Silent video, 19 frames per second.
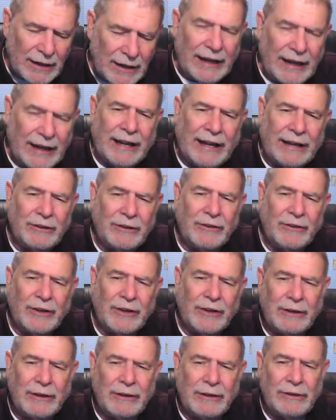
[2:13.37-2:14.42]
and
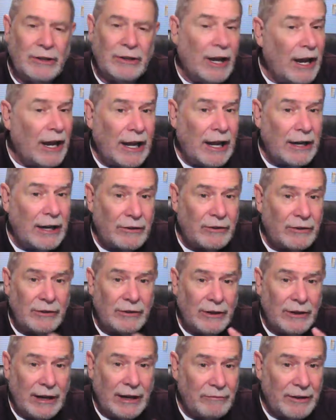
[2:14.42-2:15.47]
not
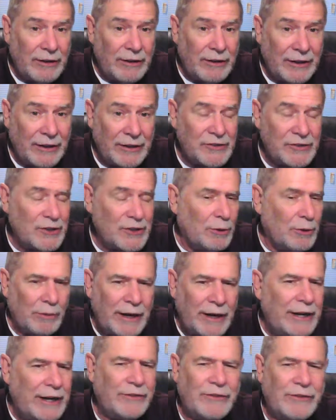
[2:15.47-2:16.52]
everything is
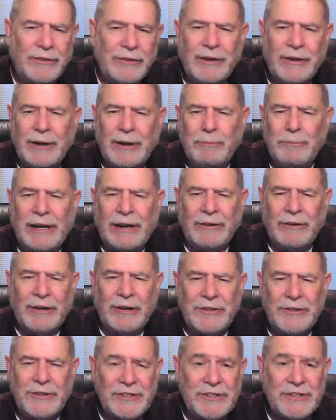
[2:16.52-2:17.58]
great about
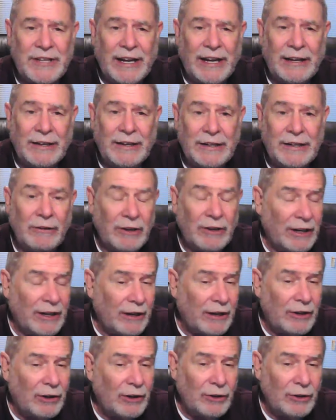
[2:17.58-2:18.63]
our society and
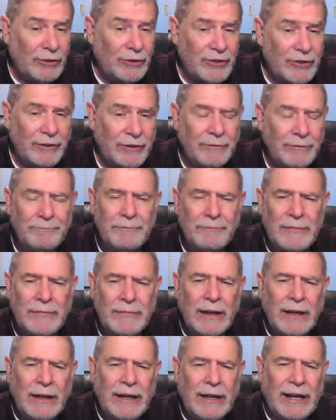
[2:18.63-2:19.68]
our culture.
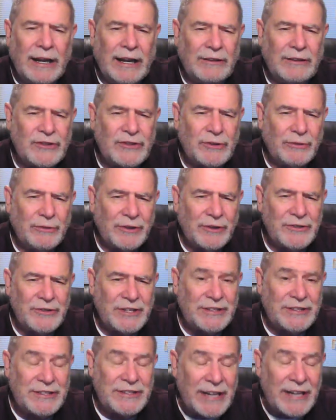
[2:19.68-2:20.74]
And so there's
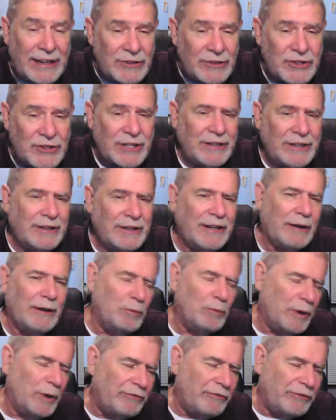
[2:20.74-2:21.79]
a tension
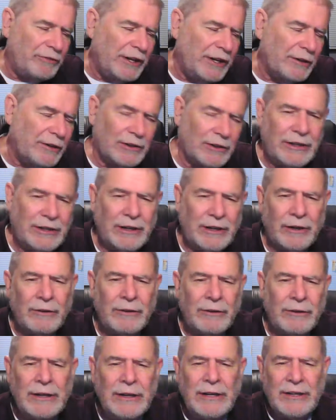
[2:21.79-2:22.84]
that we feel
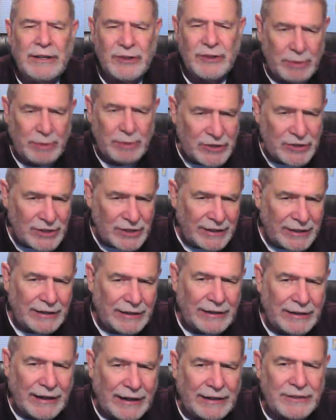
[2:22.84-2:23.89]
here, especially in the
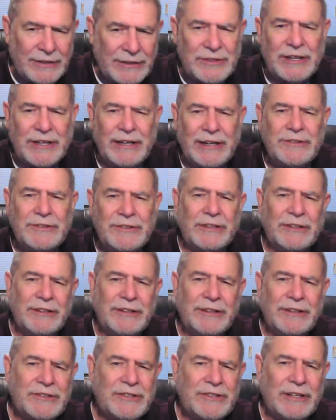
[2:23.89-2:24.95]
United States in
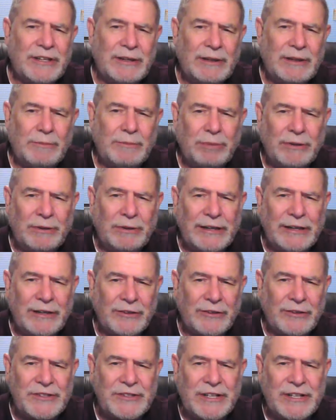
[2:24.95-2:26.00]
this
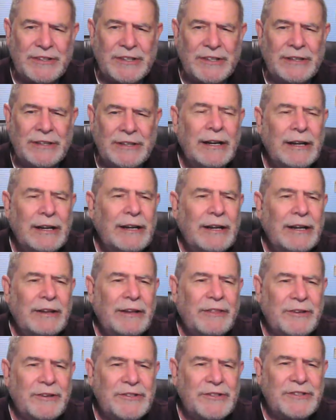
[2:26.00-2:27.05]
political season.
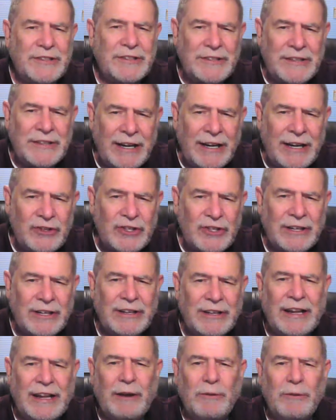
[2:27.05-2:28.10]
There's a
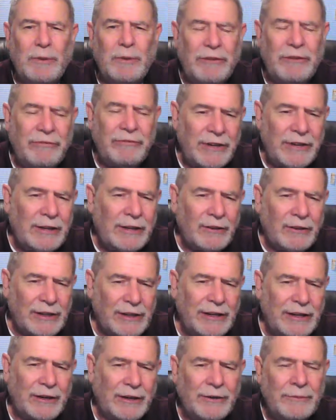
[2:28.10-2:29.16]
tension that we feel
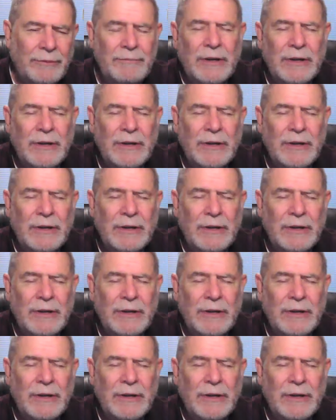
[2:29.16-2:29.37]
here